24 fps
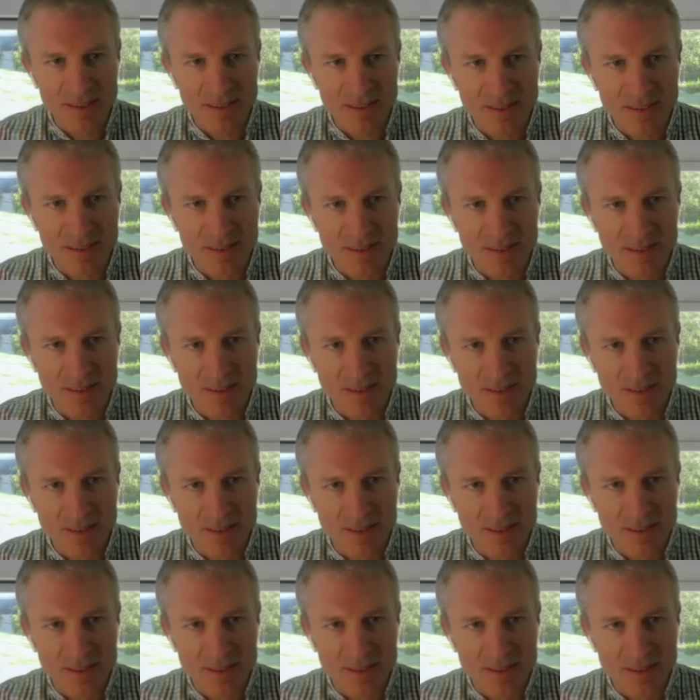
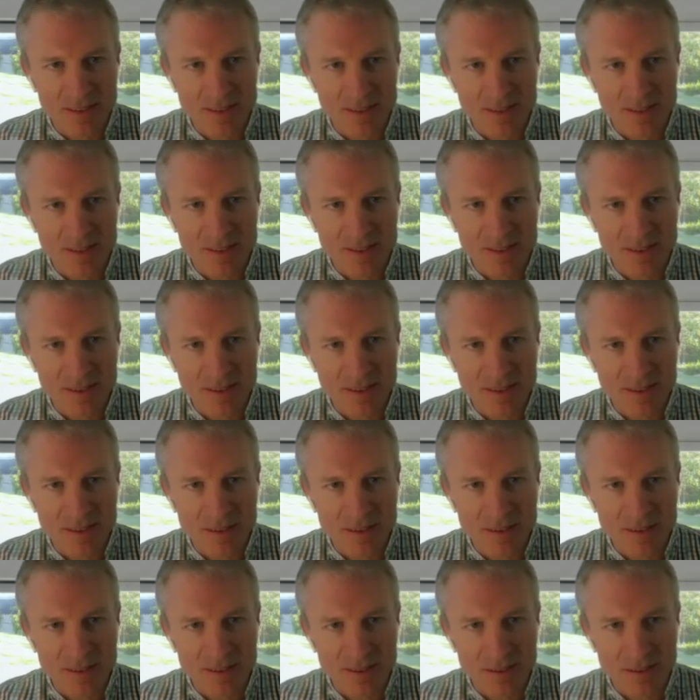
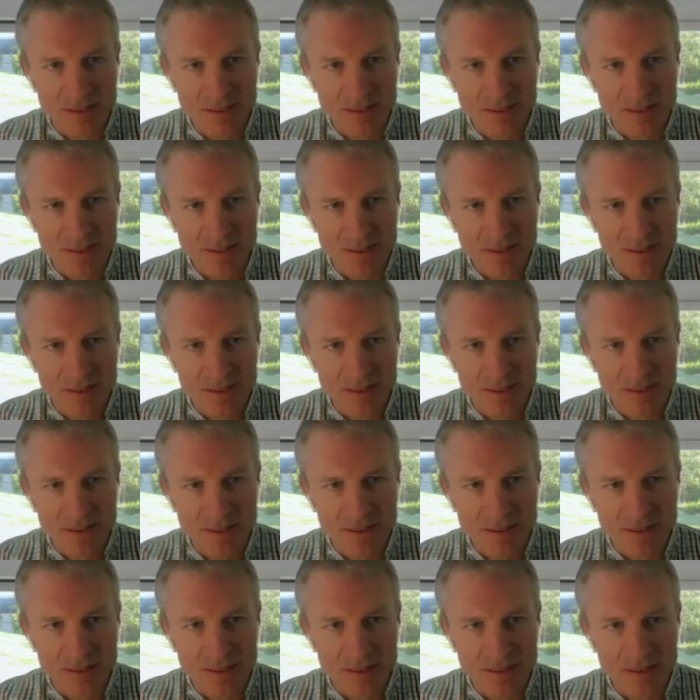
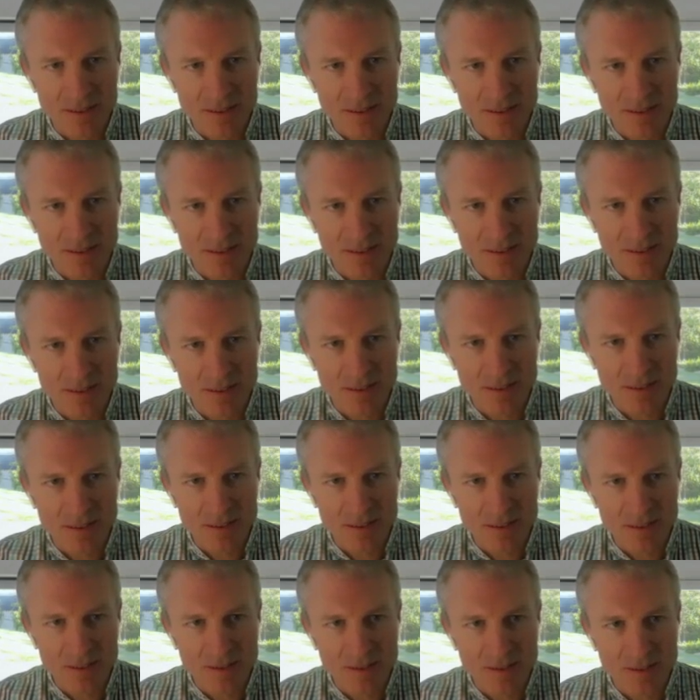
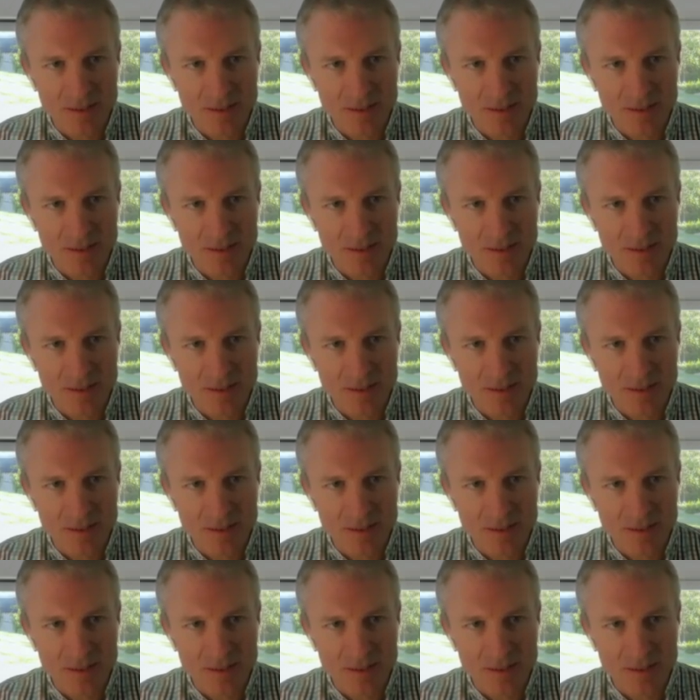No words are spoken by the person on screen.